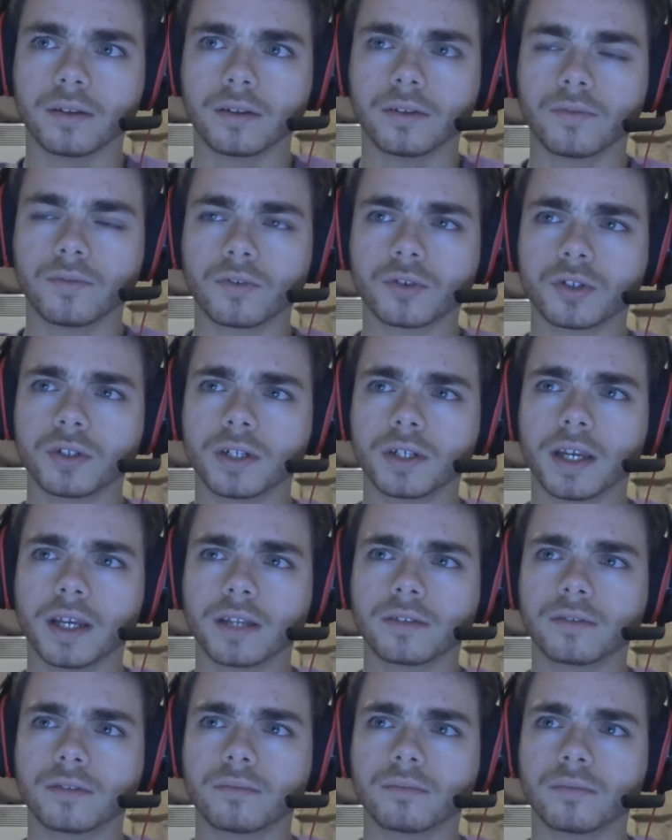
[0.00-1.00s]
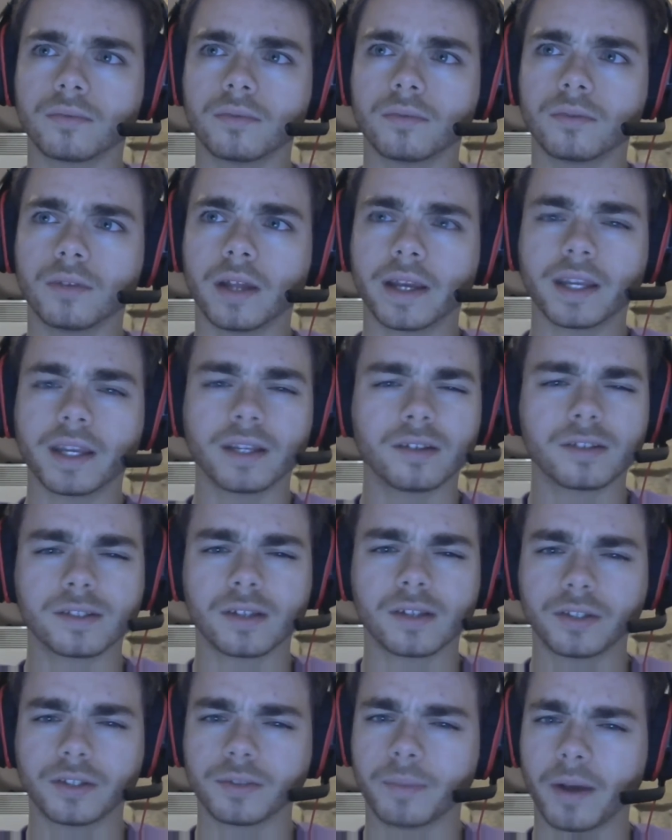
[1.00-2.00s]
the version you get like in the
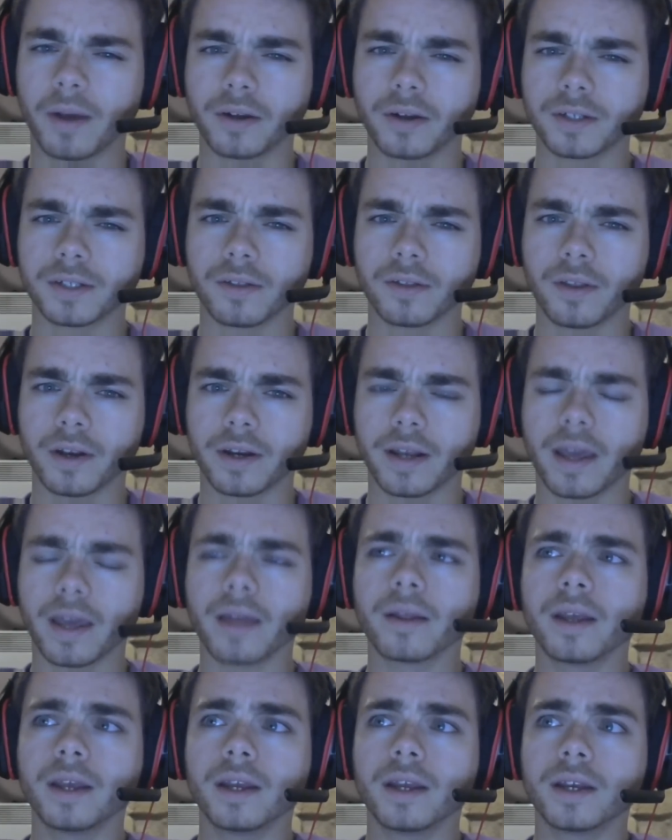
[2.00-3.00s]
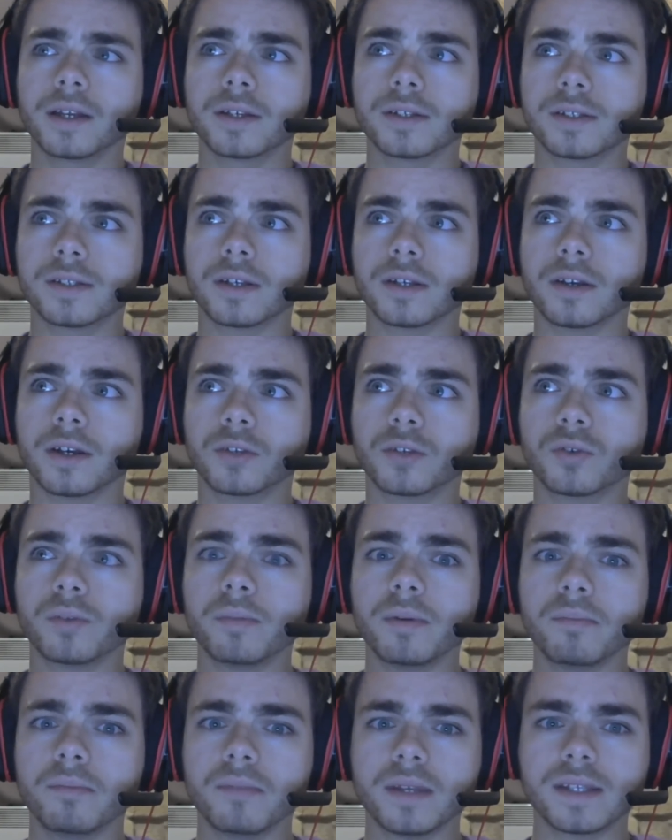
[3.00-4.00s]
starter pack or something like that, because uh, it will
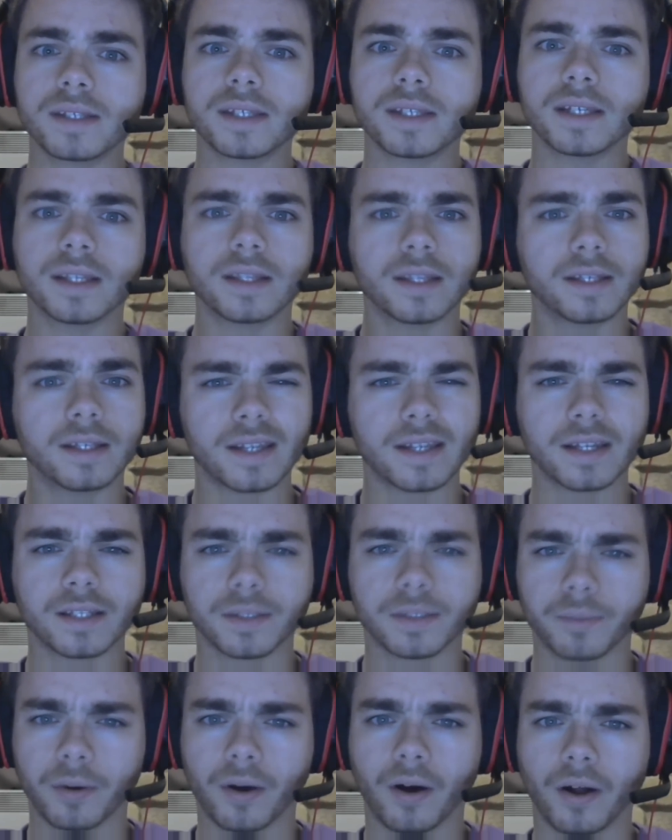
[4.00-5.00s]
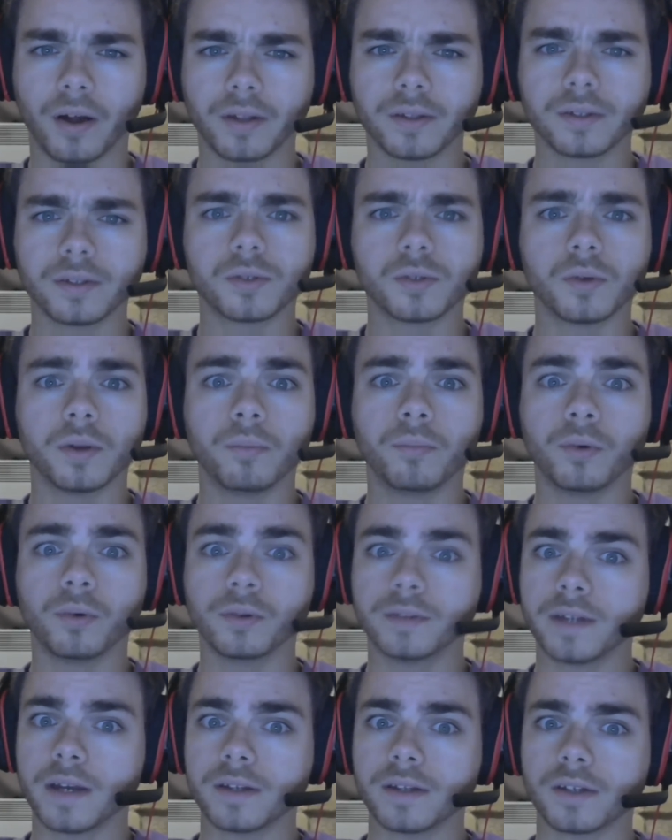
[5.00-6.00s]
be missing the data part to
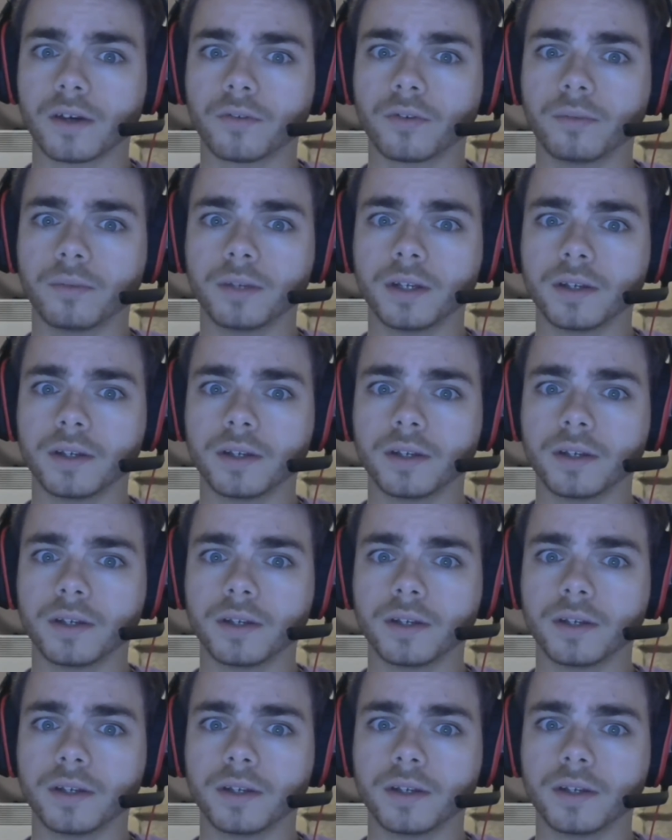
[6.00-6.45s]
import data from the